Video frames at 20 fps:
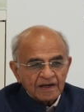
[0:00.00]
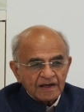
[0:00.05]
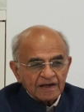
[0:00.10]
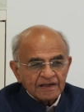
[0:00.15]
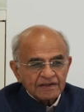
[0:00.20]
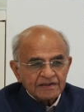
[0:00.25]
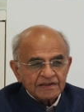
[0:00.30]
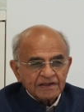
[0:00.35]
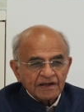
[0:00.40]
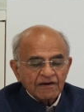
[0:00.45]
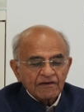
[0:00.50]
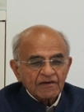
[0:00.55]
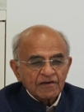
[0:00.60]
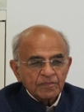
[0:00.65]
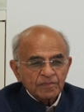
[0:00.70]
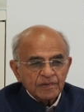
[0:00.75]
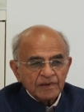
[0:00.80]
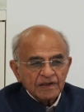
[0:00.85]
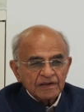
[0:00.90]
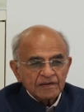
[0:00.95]
a
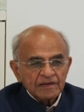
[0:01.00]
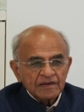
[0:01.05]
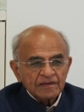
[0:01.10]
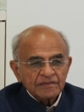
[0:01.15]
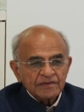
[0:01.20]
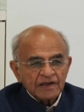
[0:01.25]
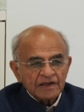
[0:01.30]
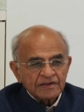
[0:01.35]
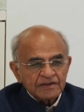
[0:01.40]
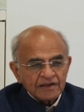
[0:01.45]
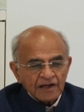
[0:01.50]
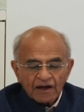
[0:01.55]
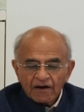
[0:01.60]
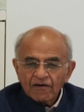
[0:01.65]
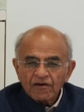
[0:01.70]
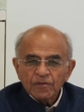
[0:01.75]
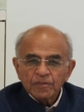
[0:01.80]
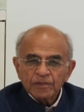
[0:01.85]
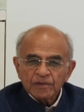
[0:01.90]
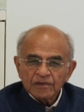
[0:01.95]
terrible, a
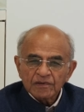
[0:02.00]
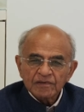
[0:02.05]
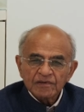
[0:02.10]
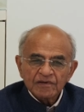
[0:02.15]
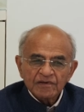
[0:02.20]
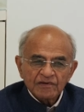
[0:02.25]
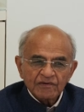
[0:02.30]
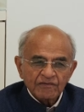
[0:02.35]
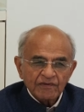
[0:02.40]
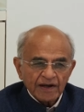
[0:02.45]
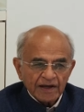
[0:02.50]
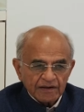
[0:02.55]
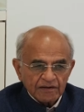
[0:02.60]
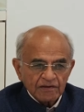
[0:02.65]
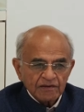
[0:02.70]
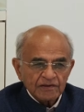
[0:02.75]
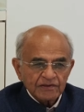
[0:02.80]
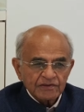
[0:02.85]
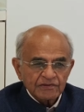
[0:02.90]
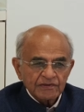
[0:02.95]
terrible
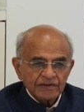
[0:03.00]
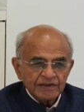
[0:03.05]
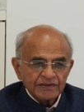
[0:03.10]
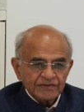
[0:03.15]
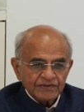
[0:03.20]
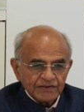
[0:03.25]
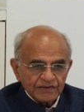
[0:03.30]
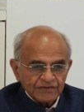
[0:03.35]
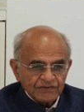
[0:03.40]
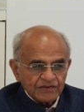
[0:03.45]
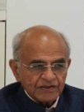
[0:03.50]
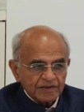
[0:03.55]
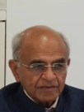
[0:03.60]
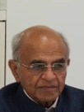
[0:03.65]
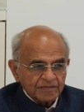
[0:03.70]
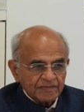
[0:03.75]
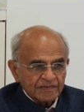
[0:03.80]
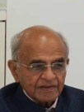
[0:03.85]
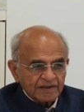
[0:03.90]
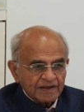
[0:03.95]
regulatory system